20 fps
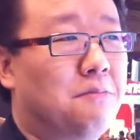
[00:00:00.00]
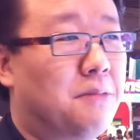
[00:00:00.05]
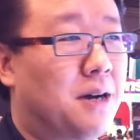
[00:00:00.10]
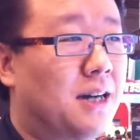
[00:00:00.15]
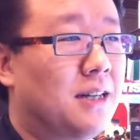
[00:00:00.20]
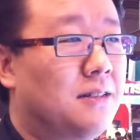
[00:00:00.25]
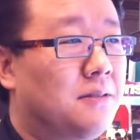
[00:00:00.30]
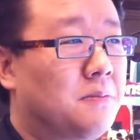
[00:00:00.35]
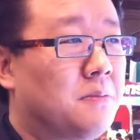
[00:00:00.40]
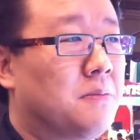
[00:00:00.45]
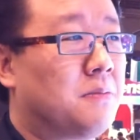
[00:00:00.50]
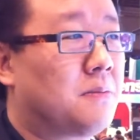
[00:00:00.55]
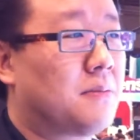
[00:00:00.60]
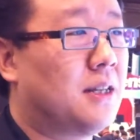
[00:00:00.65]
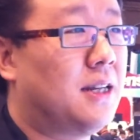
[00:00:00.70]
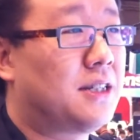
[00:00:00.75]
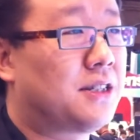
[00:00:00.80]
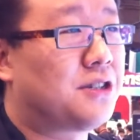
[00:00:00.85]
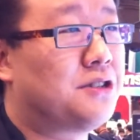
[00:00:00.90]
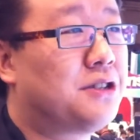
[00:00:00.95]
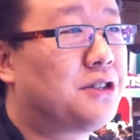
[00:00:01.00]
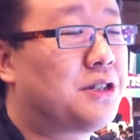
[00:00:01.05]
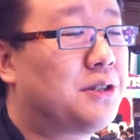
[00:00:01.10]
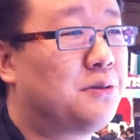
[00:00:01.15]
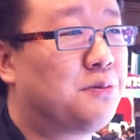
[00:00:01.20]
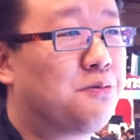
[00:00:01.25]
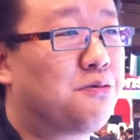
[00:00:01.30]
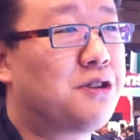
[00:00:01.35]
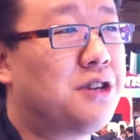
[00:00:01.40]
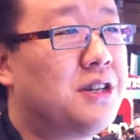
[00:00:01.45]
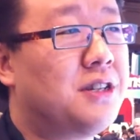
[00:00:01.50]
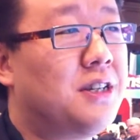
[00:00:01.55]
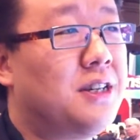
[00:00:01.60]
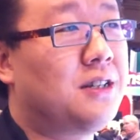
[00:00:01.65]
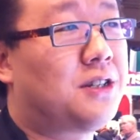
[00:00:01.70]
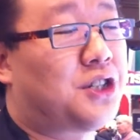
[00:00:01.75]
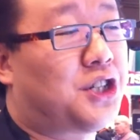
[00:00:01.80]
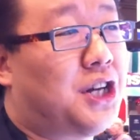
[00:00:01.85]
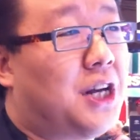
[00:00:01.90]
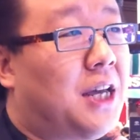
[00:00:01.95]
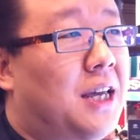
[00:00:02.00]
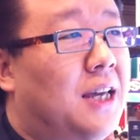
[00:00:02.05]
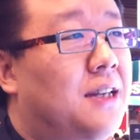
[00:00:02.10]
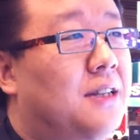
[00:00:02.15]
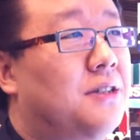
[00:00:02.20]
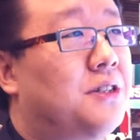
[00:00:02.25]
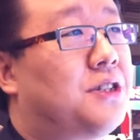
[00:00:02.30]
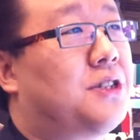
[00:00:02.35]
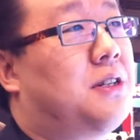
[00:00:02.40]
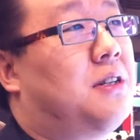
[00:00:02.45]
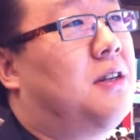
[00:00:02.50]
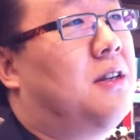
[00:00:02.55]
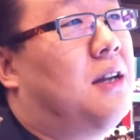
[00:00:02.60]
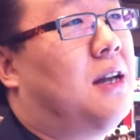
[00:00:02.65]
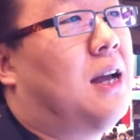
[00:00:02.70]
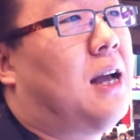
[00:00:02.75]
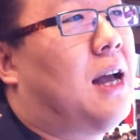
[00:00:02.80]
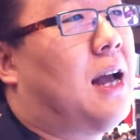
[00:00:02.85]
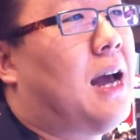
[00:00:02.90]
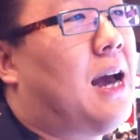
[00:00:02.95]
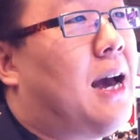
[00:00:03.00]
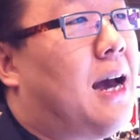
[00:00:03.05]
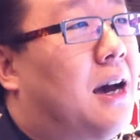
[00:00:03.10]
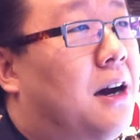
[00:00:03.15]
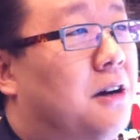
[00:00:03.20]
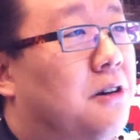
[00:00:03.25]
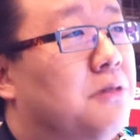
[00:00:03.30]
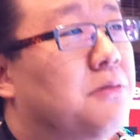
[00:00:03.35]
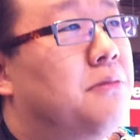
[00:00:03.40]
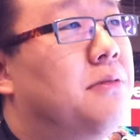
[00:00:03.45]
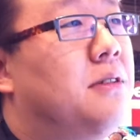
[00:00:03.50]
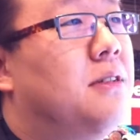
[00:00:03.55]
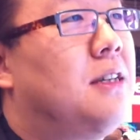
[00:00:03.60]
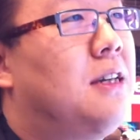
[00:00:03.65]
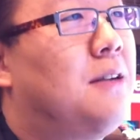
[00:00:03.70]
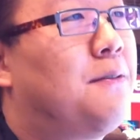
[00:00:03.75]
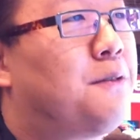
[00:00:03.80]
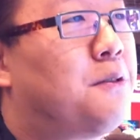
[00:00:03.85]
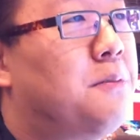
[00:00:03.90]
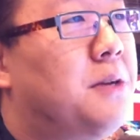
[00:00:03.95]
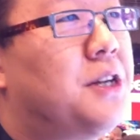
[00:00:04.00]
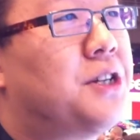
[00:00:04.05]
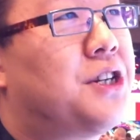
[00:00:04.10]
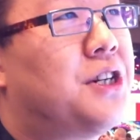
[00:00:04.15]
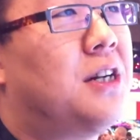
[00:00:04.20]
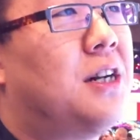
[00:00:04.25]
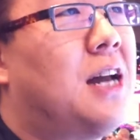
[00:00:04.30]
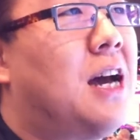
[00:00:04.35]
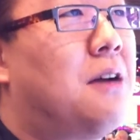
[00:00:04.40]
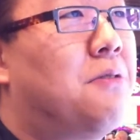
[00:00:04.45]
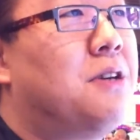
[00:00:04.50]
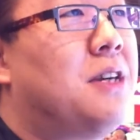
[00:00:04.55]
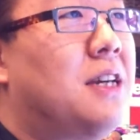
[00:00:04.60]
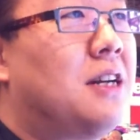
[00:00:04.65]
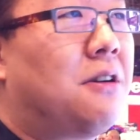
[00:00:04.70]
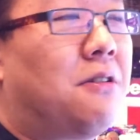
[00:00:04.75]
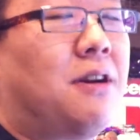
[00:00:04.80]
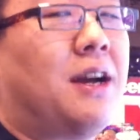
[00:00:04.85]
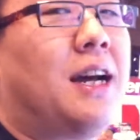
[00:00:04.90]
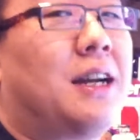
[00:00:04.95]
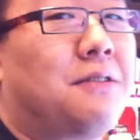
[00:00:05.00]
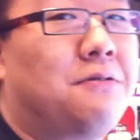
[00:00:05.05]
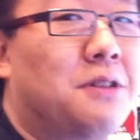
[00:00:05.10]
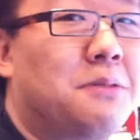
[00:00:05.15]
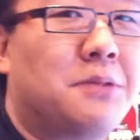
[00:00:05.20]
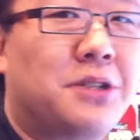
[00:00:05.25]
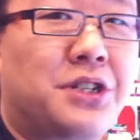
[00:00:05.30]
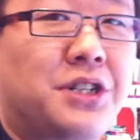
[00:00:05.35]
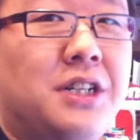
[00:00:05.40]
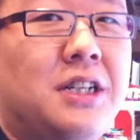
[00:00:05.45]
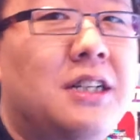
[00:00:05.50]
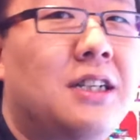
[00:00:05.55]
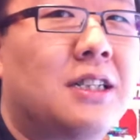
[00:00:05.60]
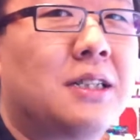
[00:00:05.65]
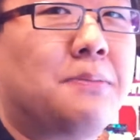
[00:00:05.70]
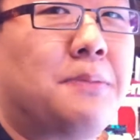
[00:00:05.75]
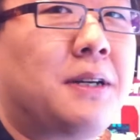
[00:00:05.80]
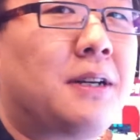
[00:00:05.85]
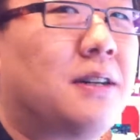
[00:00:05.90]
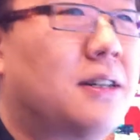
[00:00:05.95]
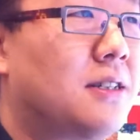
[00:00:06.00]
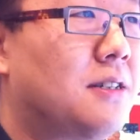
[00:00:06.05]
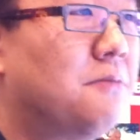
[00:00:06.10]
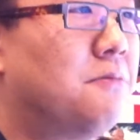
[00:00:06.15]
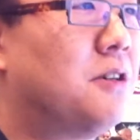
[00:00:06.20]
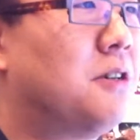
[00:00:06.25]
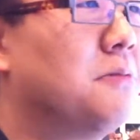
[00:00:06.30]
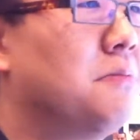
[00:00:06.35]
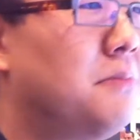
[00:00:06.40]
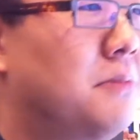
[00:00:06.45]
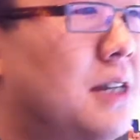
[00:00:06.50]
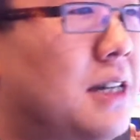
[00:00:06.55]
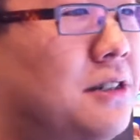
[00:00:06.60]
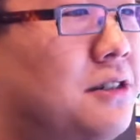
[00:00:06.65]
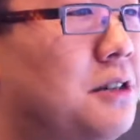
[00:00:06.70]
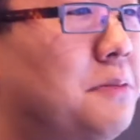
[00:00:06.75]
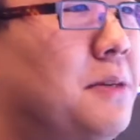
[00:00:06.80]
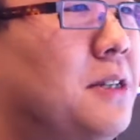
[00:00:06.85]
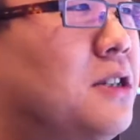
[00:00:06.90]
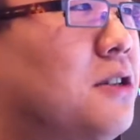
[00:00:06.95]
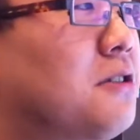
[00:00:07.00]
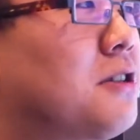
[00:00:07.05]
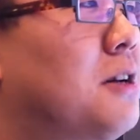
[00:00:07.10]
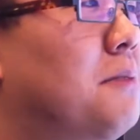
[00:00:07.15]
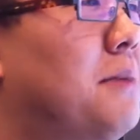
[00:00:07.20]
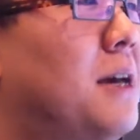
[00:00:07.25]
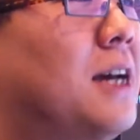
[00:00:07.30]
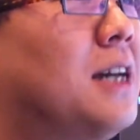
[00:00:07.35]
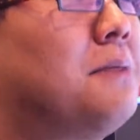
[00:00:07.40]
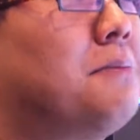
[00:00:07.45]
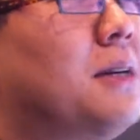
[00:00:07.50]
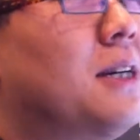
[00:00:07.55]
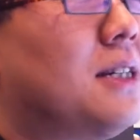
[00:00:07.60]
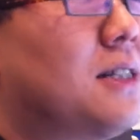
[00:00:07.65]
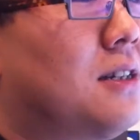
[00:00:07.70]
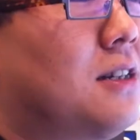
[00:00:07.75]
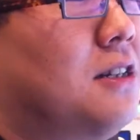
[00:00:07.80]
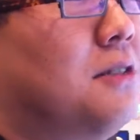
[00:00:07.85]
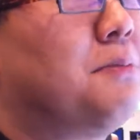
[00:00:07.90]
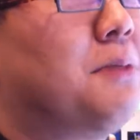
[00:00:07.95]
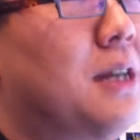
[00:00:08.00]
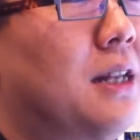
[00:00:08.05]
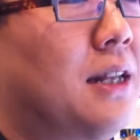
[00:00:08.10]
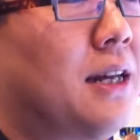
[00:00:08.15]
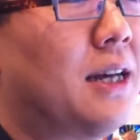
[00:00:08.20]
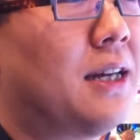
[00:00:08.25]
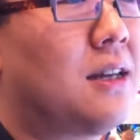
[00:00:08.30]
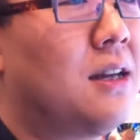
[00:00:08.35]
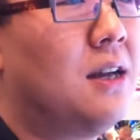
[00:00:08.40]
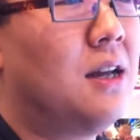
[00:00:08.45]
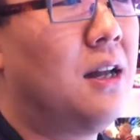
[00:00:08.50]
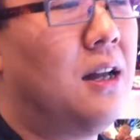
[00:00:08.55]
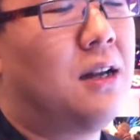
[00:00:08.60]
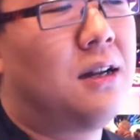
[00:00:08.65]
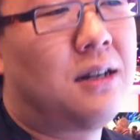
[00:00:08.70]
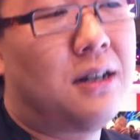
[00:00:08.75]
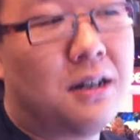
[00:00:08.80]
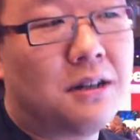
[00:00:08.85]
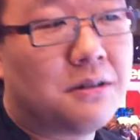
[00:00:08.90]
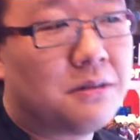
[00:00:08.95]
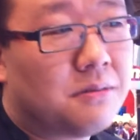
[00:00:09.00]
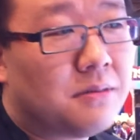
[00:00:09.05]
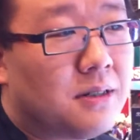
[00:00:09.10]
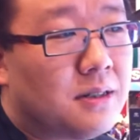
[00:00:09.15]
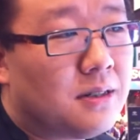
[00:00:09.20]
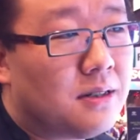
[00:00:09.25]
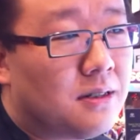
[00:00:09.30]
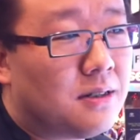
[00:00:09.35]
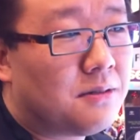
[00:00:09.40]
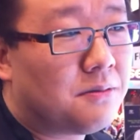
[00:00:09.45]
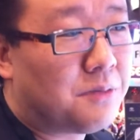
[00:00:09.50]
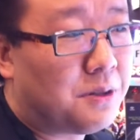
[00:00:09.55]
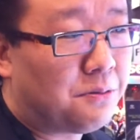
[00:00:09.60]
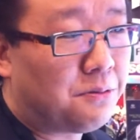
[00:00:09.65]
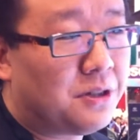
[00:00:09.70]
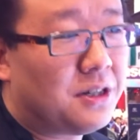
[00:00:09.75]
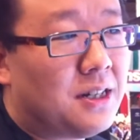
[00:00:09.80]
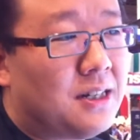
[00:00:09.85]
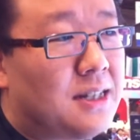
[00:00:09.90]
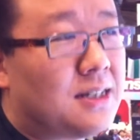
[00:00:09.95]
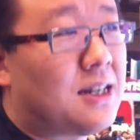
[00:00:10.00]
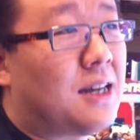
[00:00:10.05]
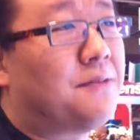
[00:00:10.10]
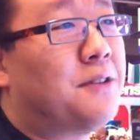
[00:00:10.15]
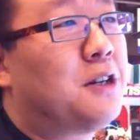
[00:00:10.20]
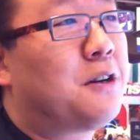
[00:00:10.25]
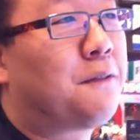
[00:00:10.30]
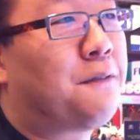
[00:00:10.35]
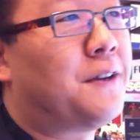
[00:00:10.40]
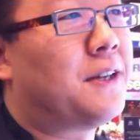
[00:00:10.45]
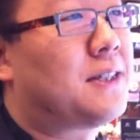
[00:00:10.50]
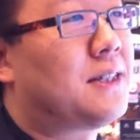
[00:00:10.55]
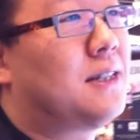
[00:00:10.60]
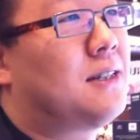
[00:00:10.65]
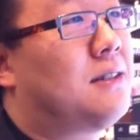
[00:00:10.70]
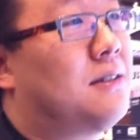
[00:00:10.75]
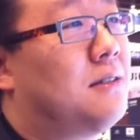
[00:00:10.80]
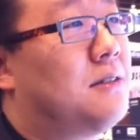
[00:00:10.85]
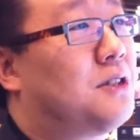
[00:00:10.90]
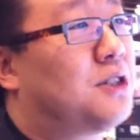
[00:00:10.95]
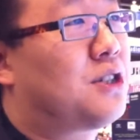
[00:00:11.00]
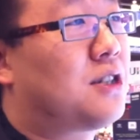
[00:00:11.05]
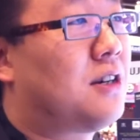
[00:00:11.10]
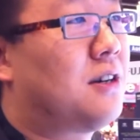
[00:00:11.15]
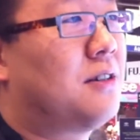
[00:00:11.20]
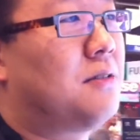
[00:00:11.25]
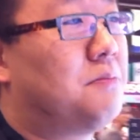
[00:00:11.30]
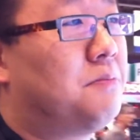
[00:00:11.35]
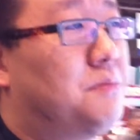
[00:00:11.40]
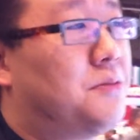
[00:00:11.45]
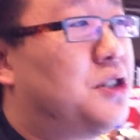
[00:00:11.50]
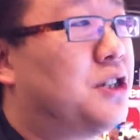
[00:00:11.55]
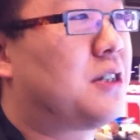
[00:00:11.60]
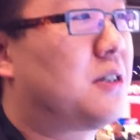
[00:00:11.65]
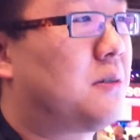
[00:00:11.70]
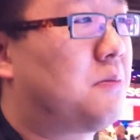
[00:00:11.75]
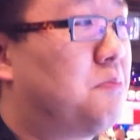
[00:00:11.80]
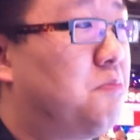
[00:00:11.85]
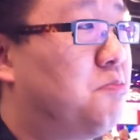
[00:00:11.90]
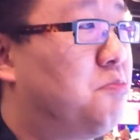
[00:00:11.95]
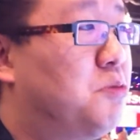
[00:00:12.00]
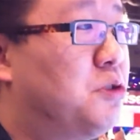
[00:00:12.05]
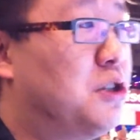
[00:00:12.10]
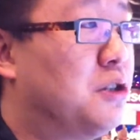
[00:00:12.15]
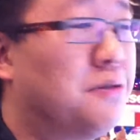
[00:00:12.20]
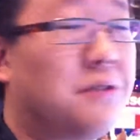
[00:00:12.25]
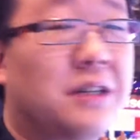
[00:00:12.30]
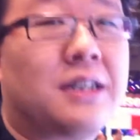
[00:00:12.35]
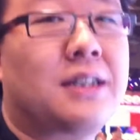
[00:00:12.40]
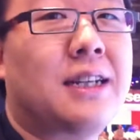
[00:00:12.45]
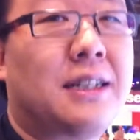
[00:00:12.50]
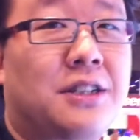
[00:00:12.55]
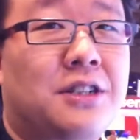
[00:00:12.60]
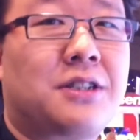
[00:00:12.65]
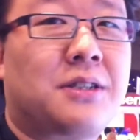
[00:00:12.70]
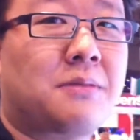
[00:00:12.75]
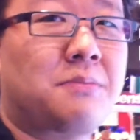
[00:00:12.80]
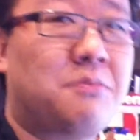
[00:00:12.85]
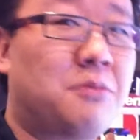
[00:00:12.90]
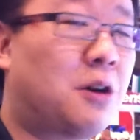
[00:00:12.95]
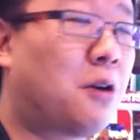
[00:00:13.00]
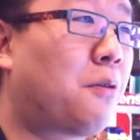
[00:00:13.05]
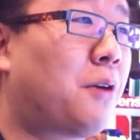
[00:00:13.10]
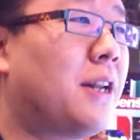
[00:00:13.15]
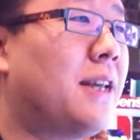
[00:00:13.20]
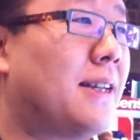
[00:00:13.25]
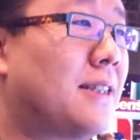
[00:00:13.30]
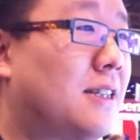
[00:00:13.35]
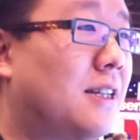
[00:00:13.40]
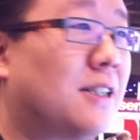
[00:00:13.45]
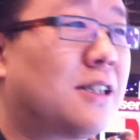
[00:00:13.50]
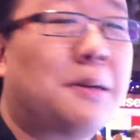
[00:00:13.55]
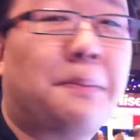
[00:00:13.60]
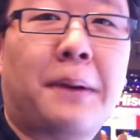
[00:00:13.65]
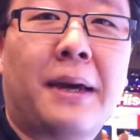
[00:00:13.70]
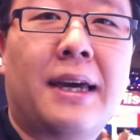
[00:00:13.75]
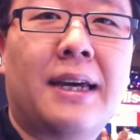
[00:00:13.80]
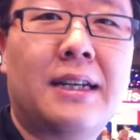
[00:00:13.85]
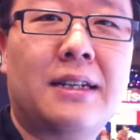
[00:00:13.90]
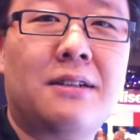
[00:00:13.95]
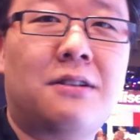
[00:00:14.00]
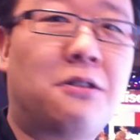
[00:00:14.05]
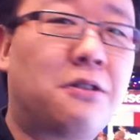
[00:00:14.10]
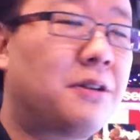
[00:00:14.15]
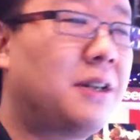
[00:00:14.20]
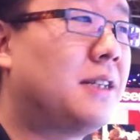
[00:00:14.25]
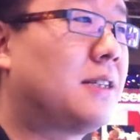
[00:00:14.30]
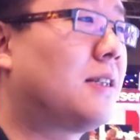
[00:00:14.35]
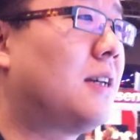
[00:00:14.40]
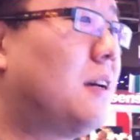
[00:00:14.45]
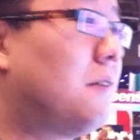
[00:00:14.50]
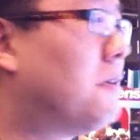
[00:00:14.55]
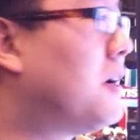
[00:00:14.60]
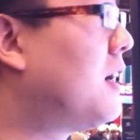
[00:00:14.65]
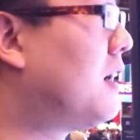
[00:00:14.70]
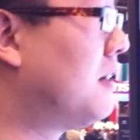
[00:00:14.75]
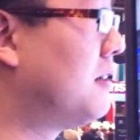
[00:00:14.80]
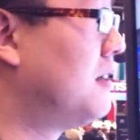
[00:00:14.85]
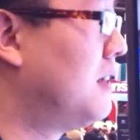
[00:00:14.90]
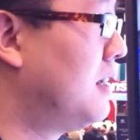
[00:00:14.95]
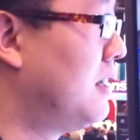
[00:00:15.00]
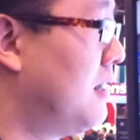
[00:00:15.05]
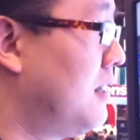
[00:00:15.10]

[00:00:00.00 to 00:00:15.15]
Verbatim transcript: but it's going to really change how information and how we interact with machines because it won't necessarily be so command-based. It'll be like, oh, we really need to have interfaces that start just doing, that just already anticipate, already say, well,